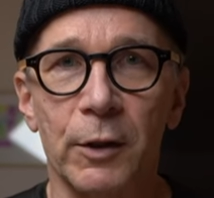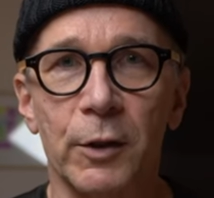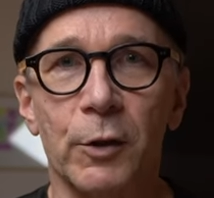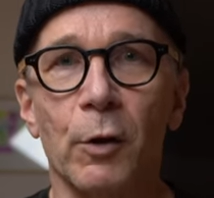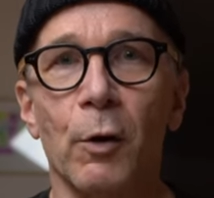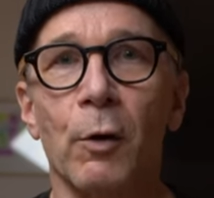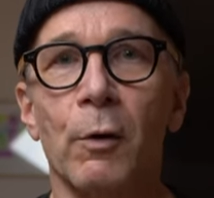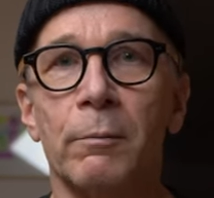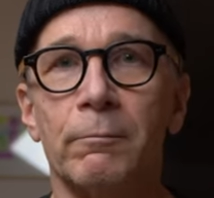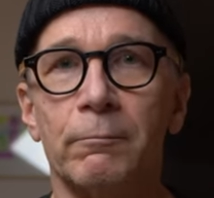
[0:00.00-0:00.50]

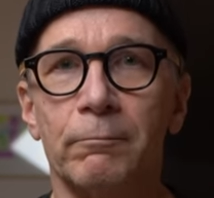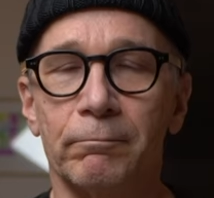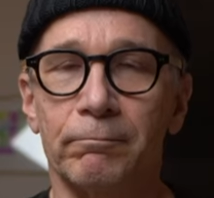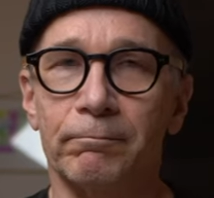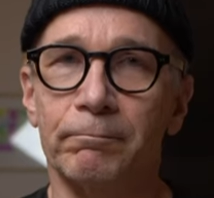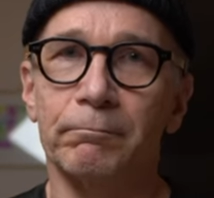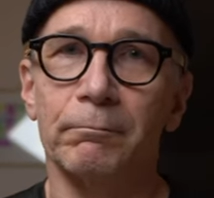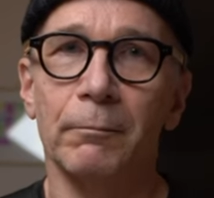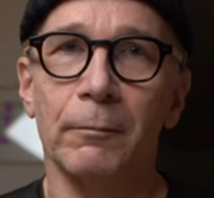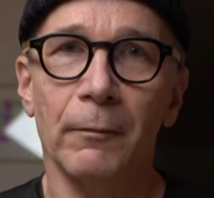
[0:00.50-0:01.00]
So
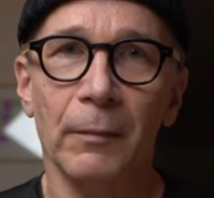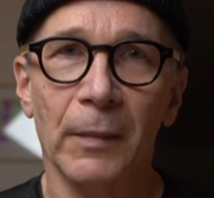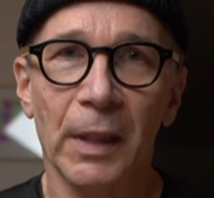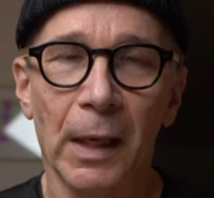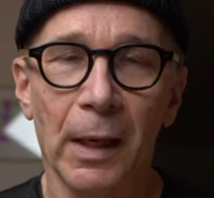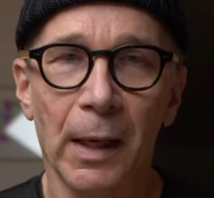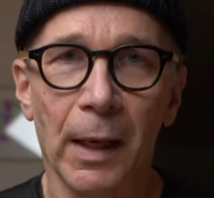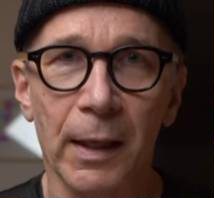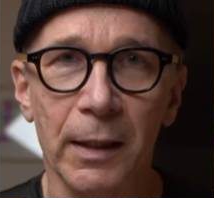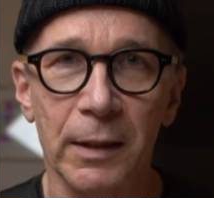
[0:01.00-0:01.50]

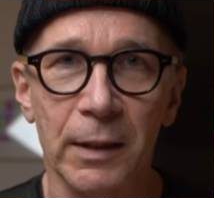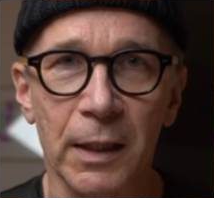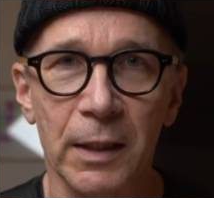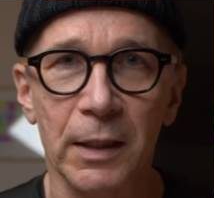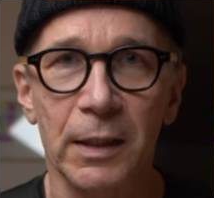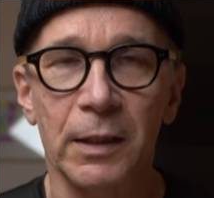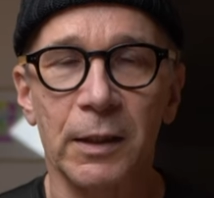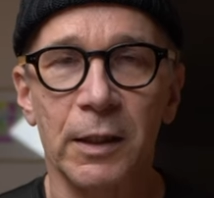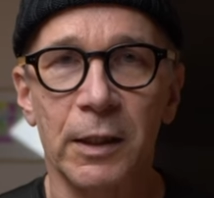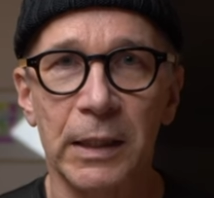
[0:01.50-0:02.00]
I
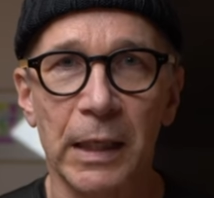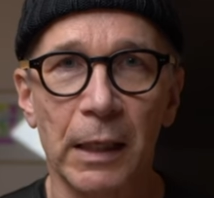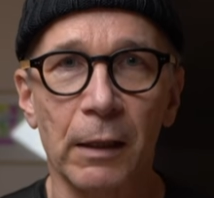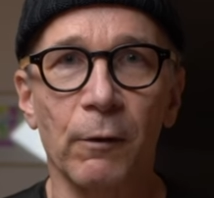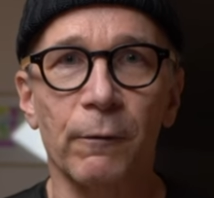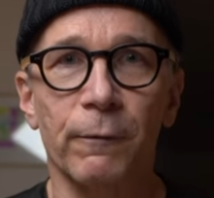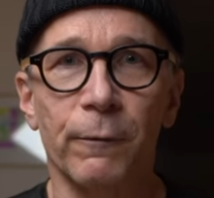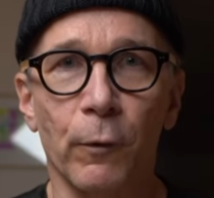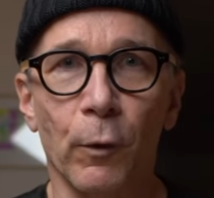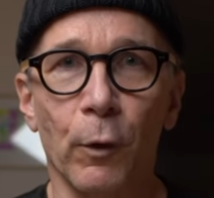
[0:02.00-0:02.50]
just
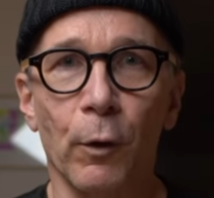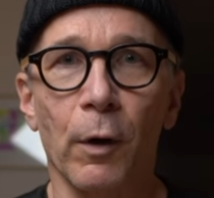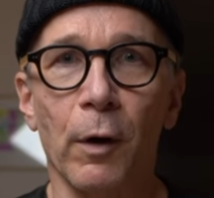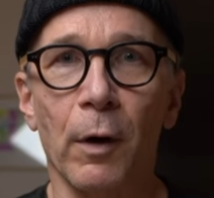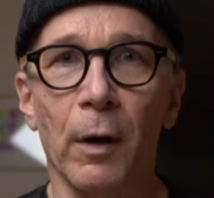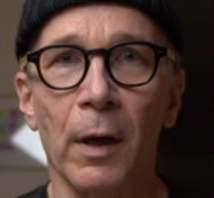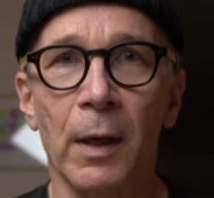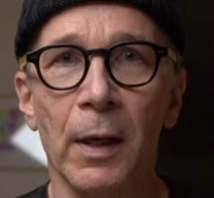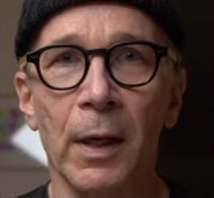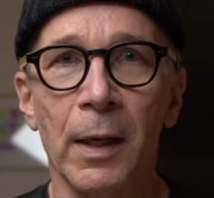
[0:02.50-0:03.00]
settle
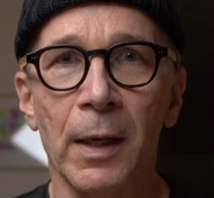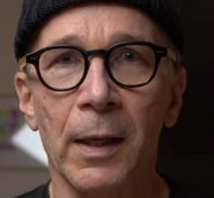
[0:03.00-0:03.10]
for